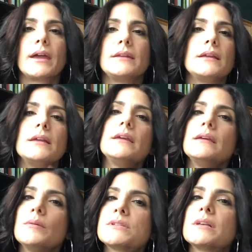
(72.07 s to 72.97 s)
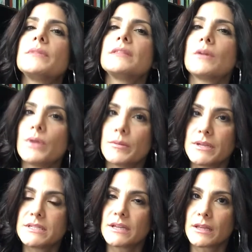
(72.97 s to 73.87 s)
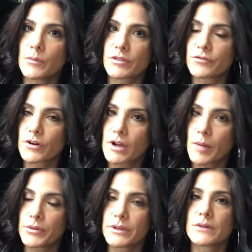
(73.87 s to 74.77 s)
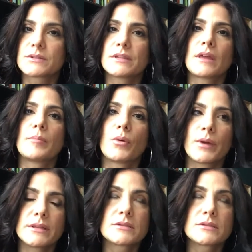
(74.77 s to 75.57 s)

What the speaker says: And it was something that we had been dealing with for a couple of years at that point.